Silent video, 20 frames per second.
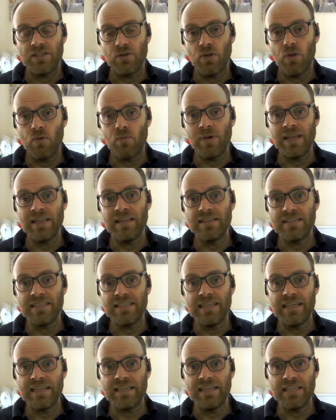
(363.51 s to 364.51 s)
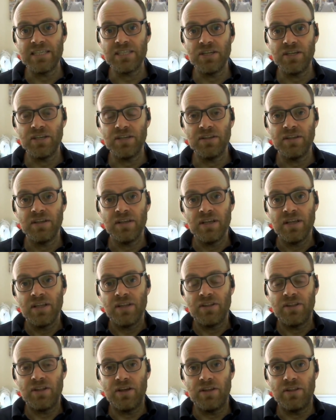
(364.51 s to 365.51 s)
So that when there's an ignition,
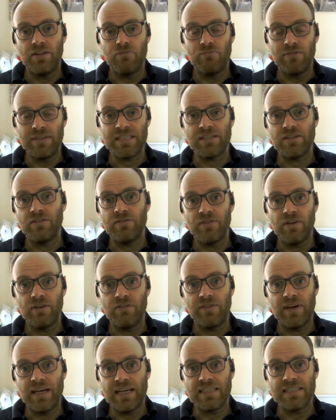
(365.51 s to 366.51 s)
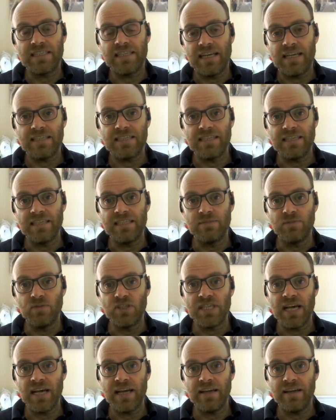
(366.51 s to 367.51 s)
the, the risk of a fire starting is
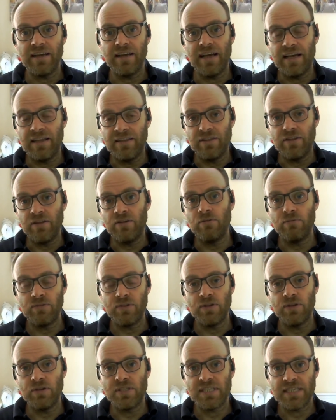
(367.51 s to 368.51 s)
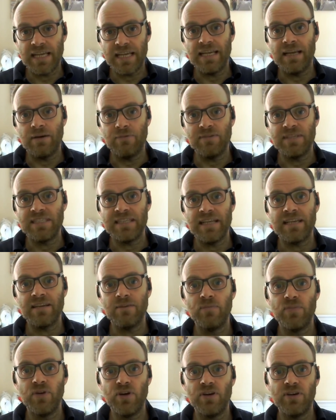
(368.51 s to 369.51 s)
much higher, and the, the scale at which they
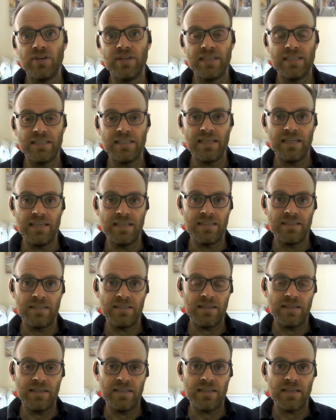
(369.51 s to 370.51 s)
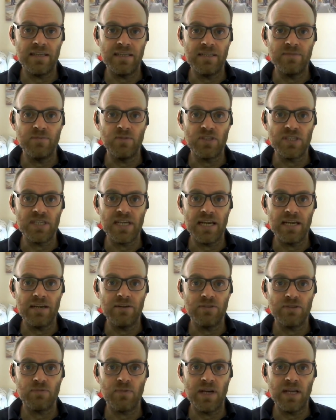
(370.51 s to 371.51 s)
can burn is, is clearly much
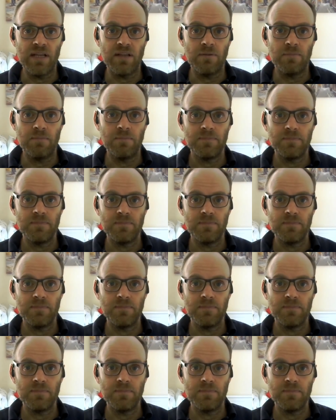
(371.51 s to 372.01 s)
higher as well.